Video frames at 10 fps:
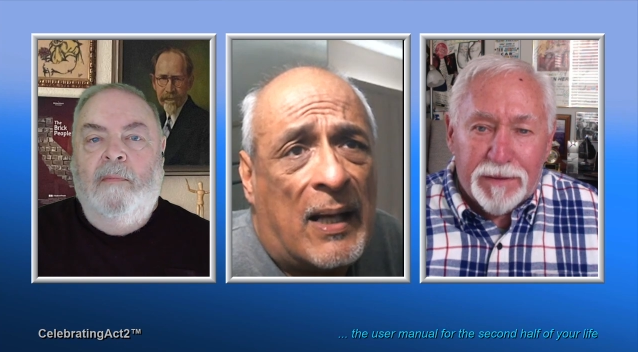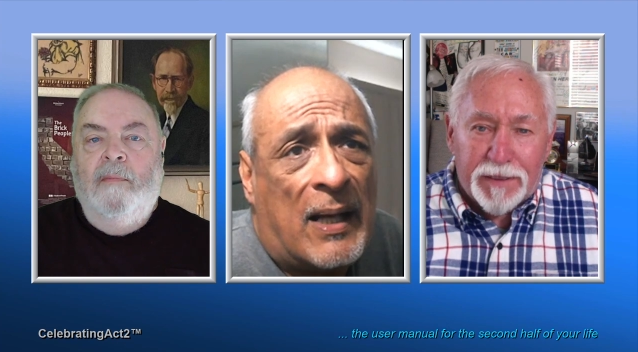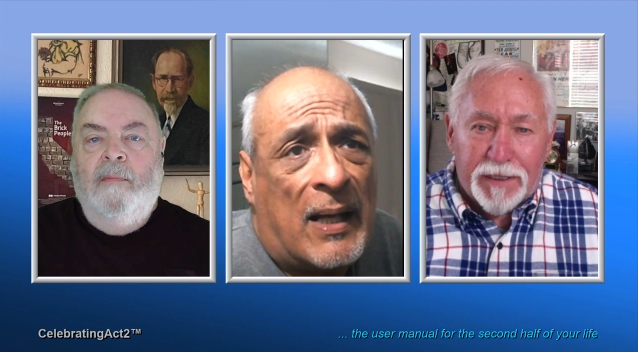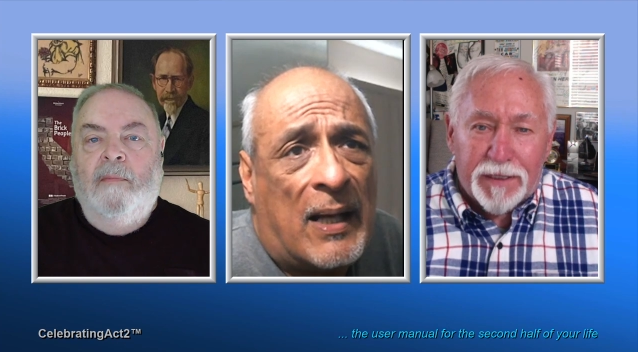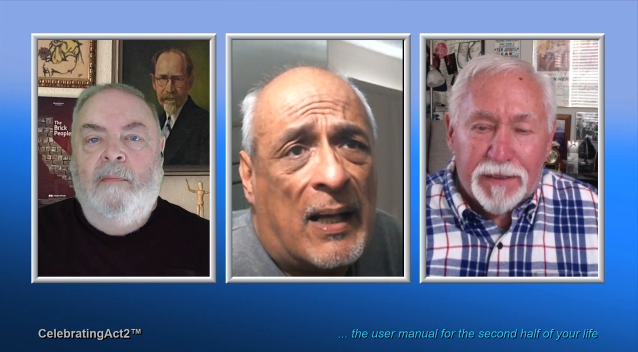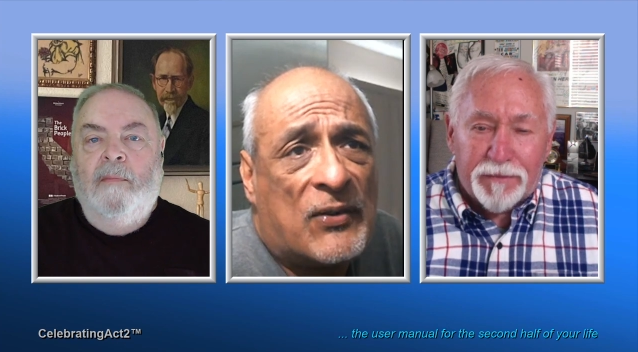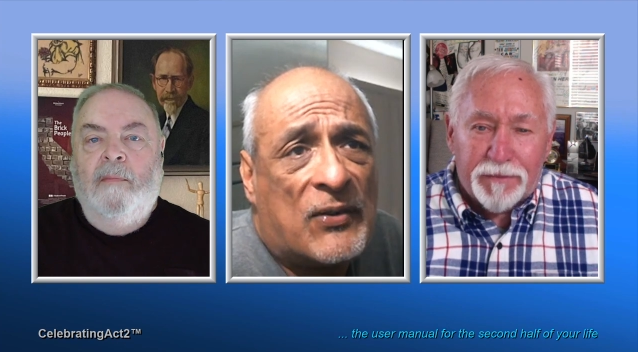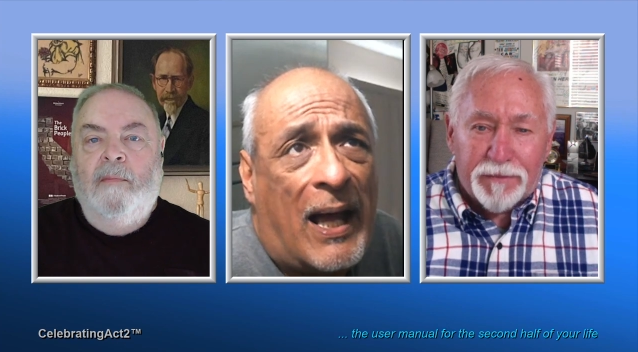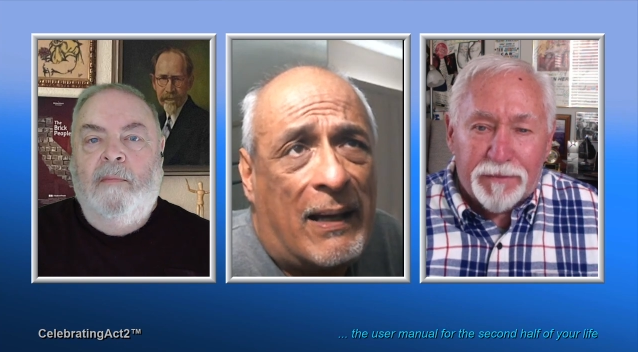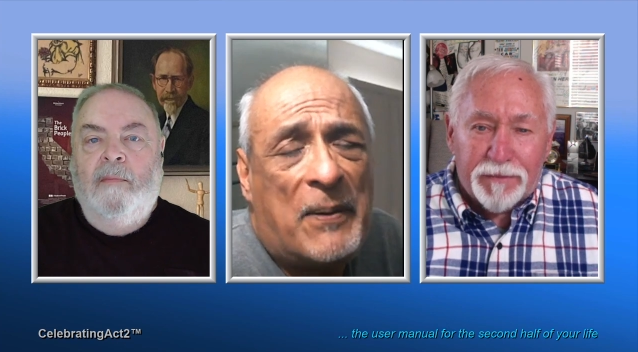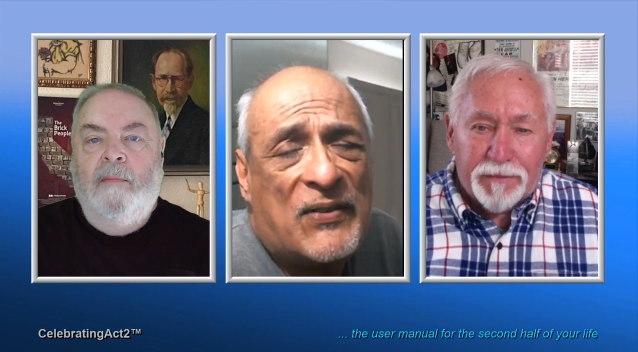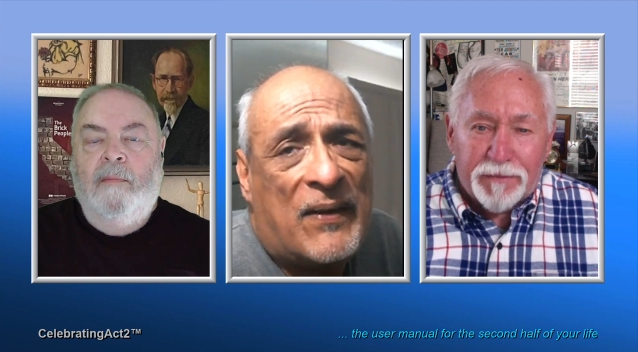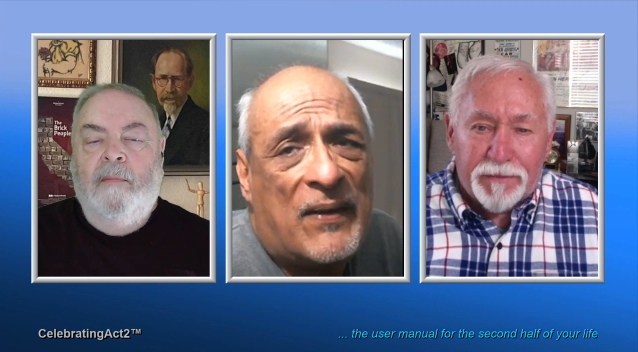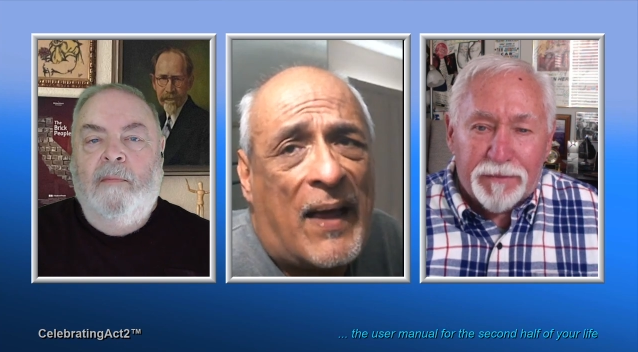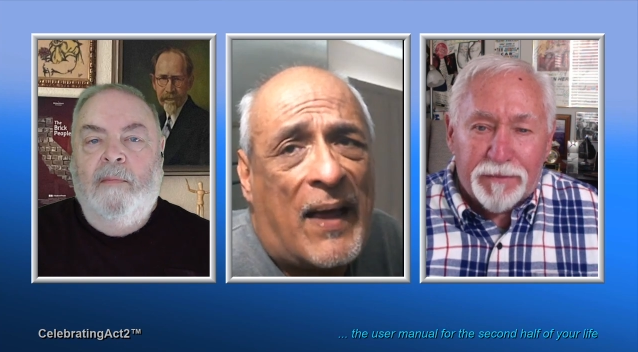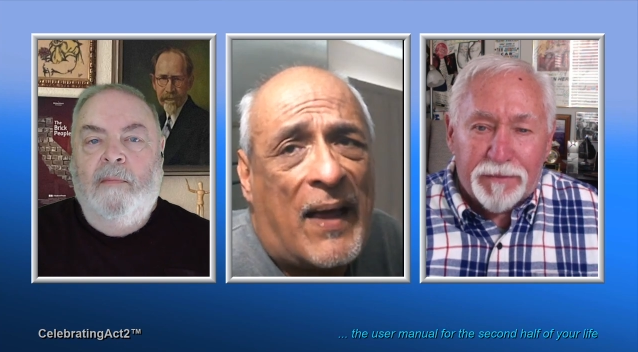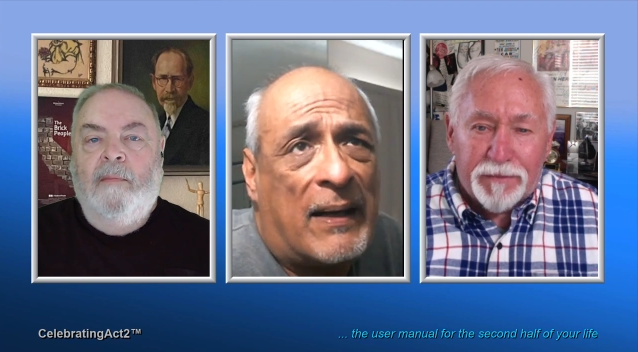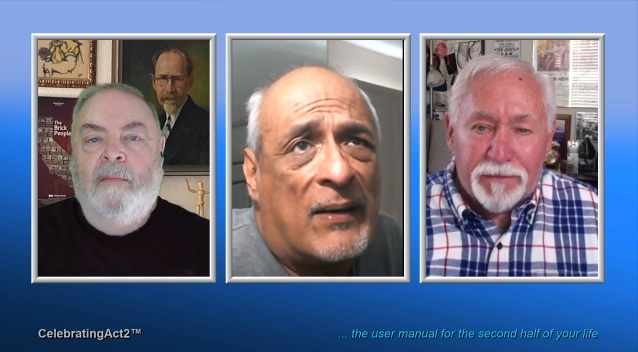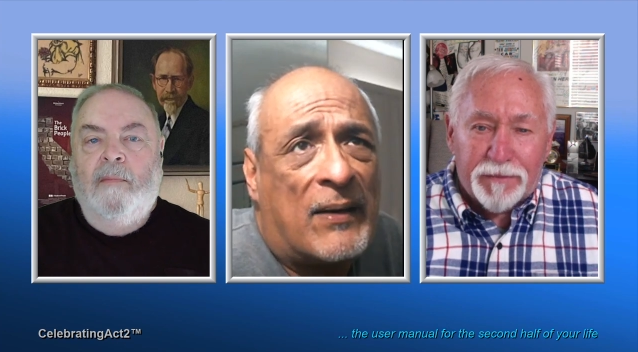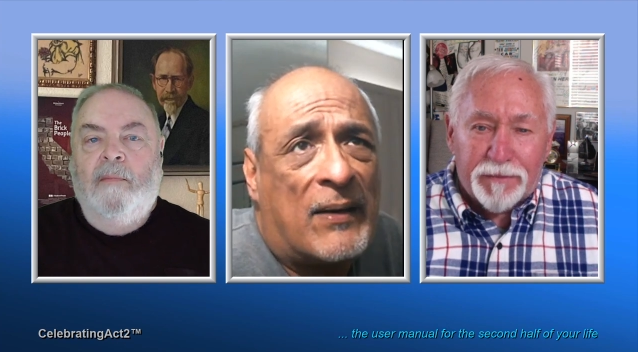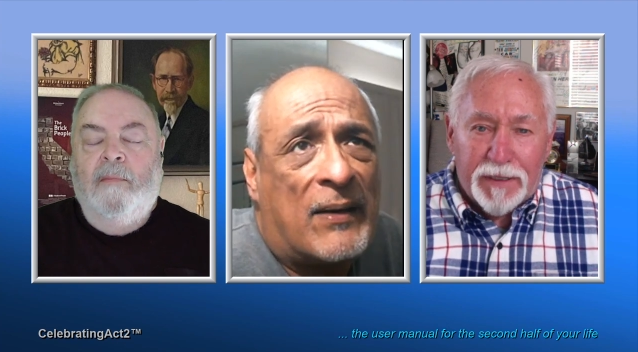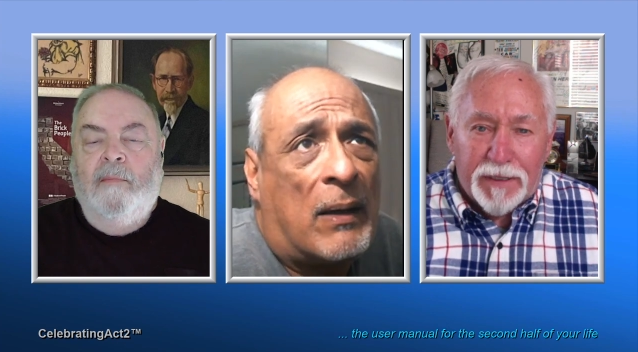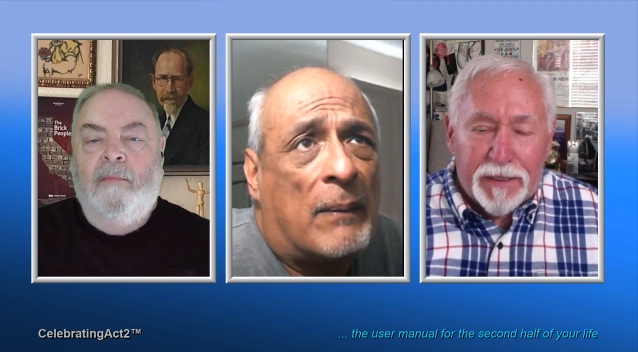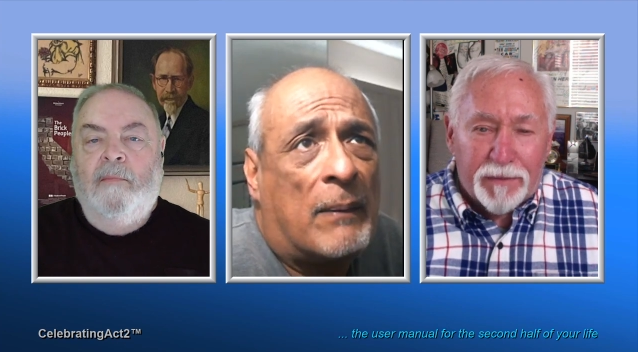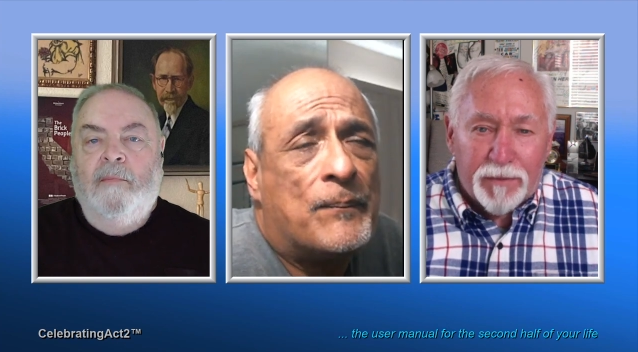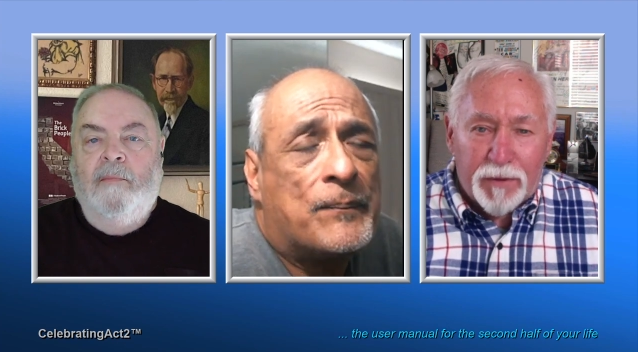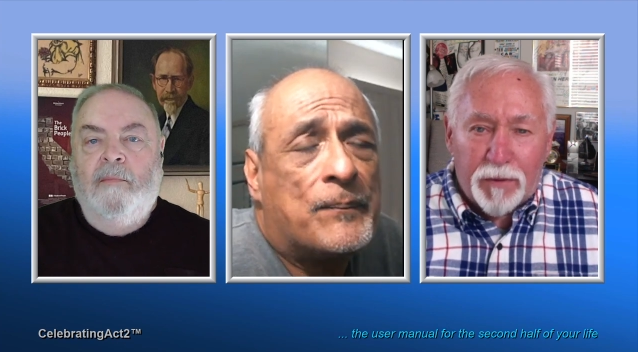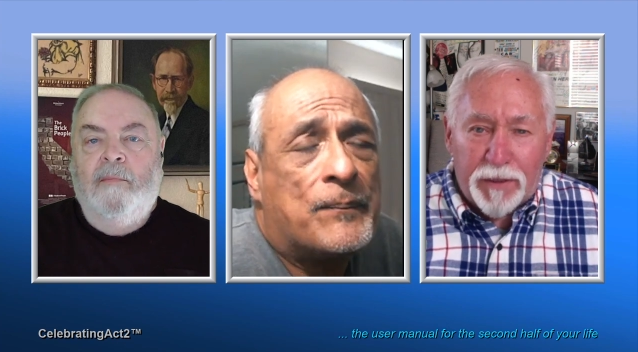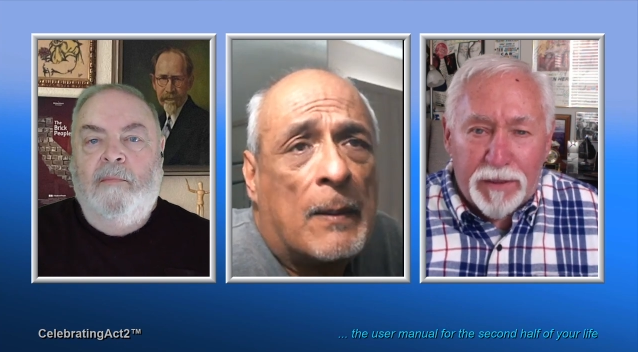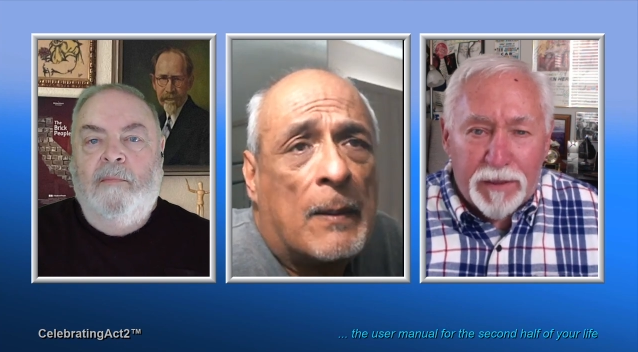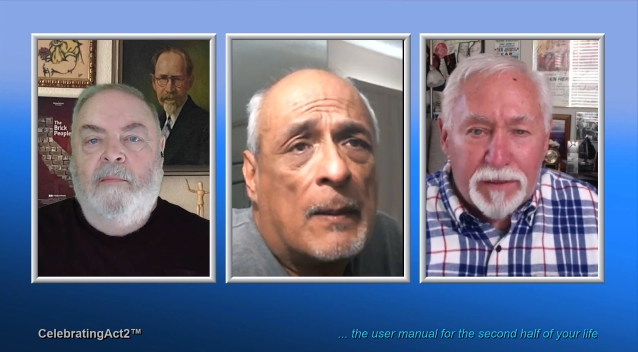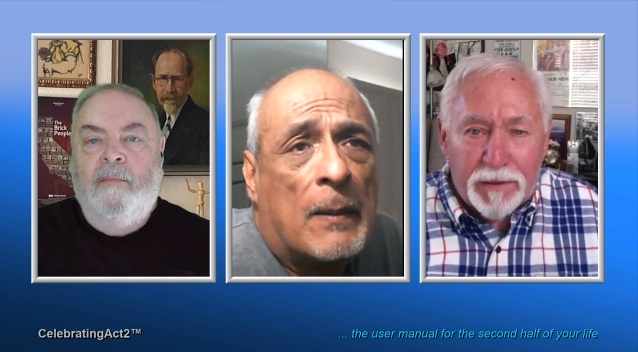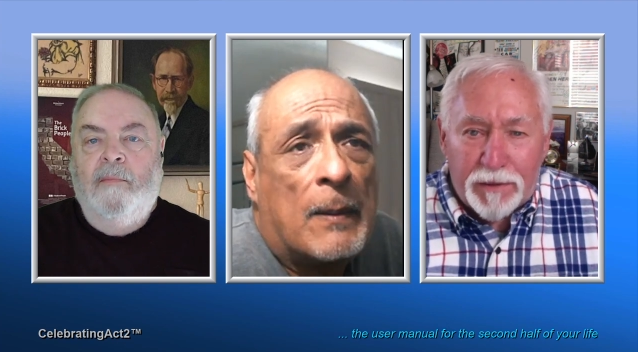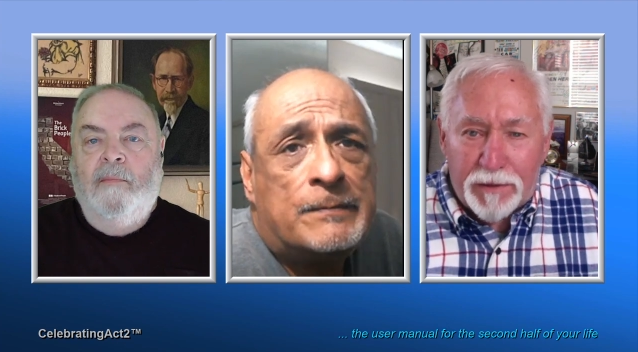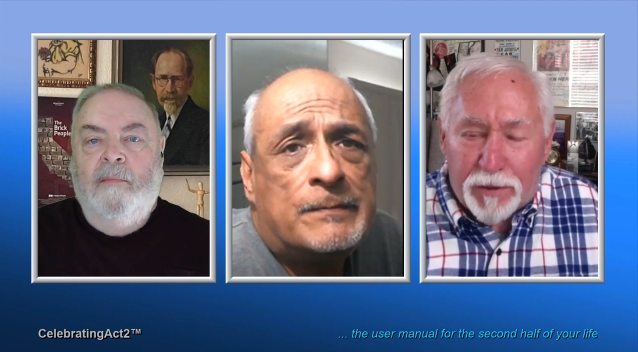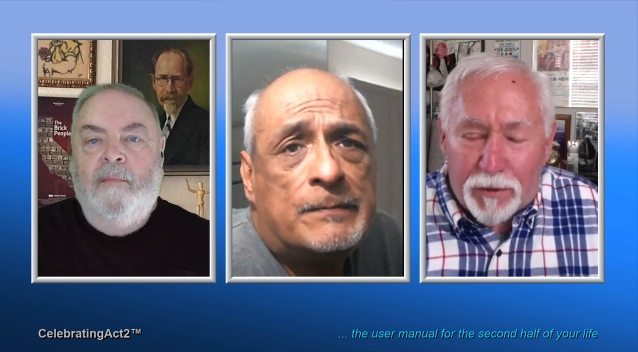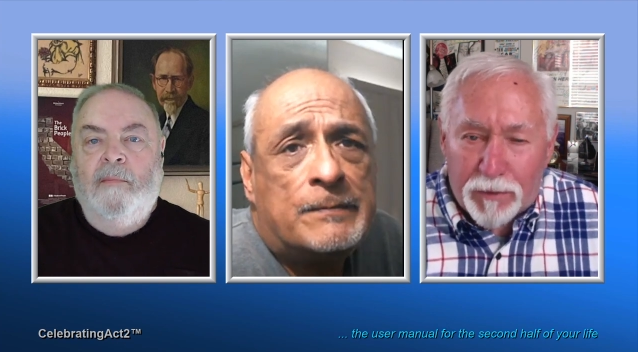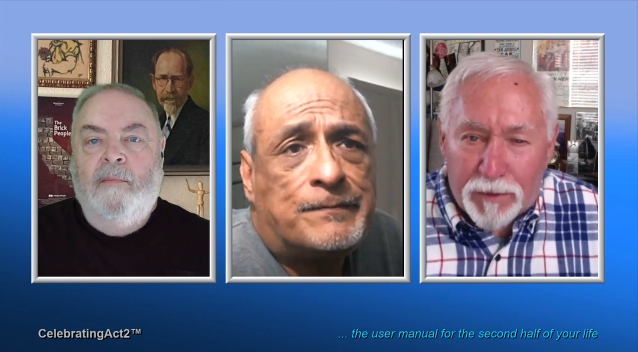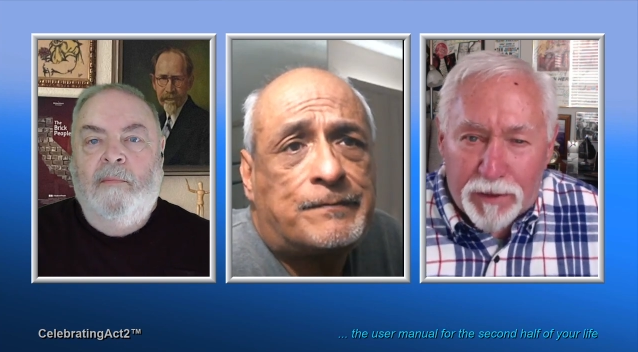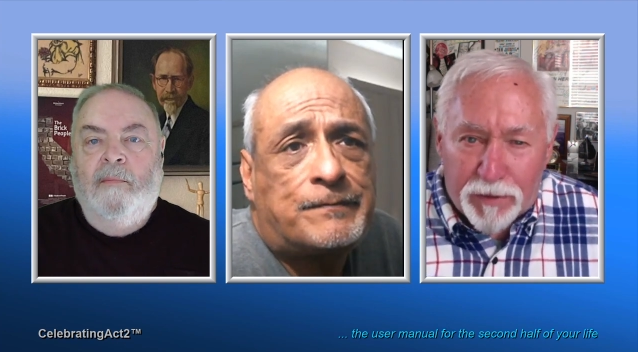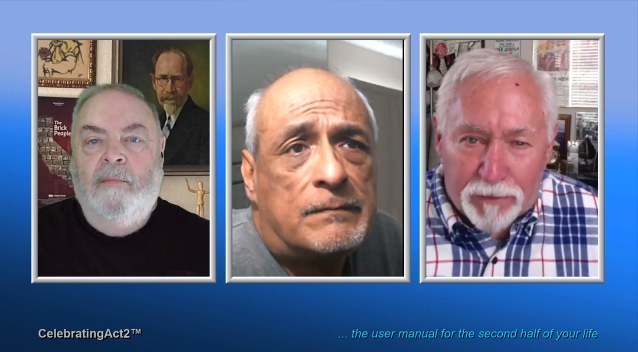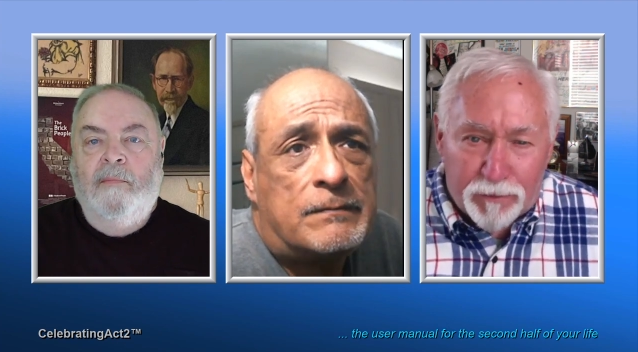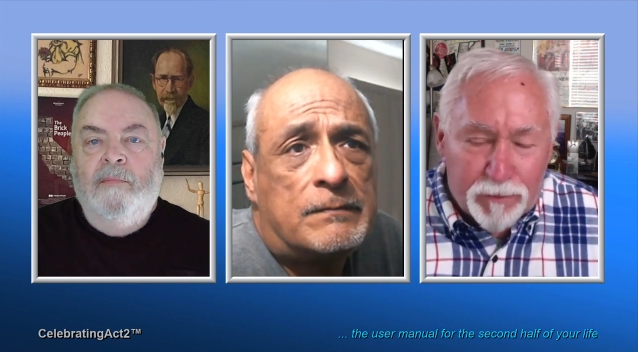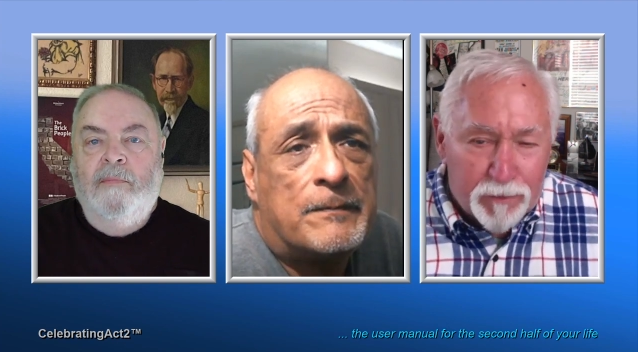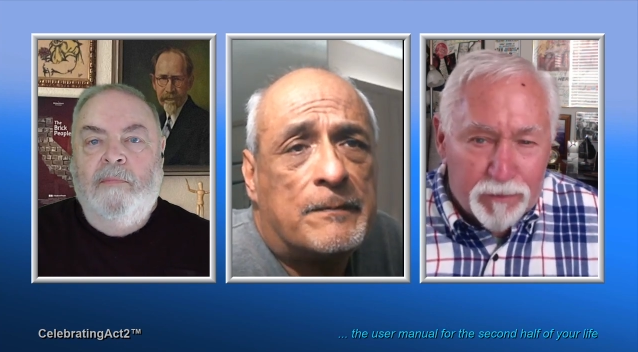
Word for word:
Speaker 1: ha- yeah. happy to see that as well.
Speaker 2: Yeah, great. Uh, you know, it's a